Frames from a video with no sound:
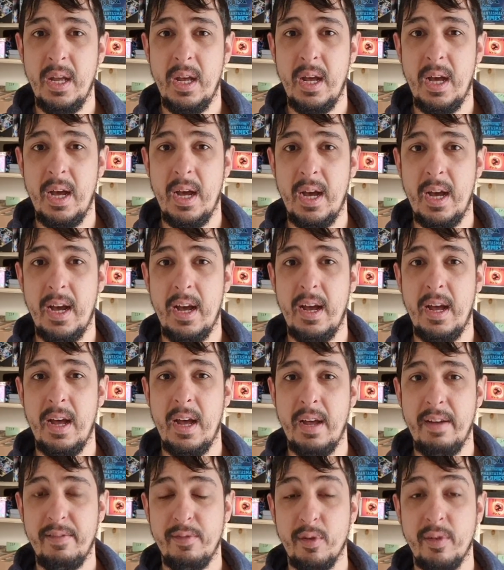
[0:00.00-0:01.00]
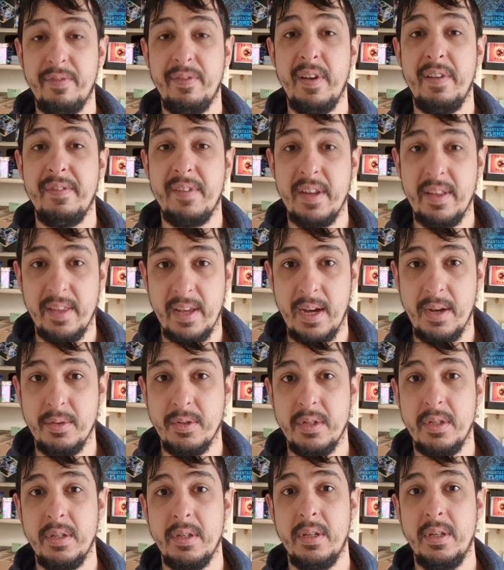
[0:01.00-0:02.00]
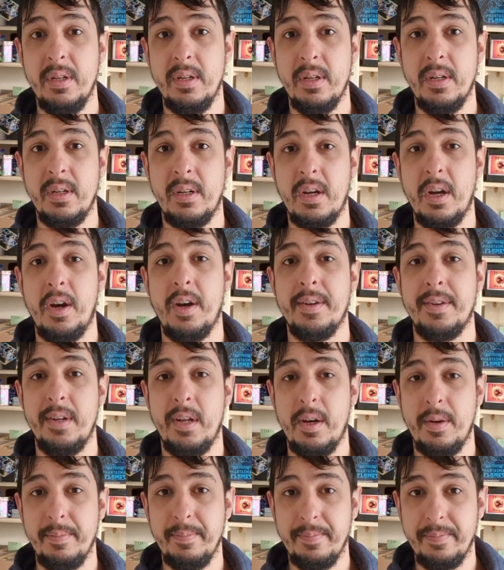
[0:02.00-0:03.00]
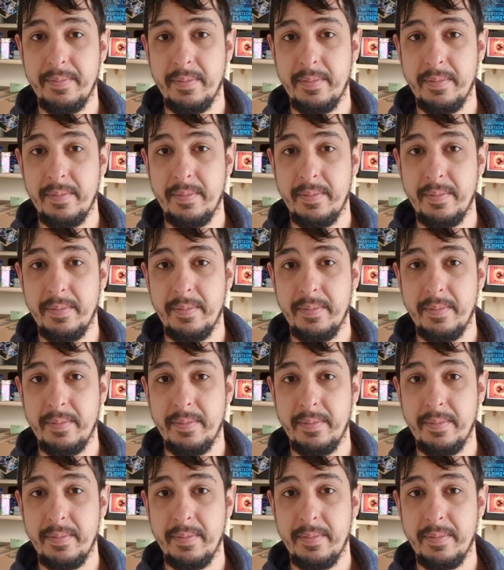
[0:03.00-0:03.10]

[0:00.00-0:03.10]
for a 50,000 card lot.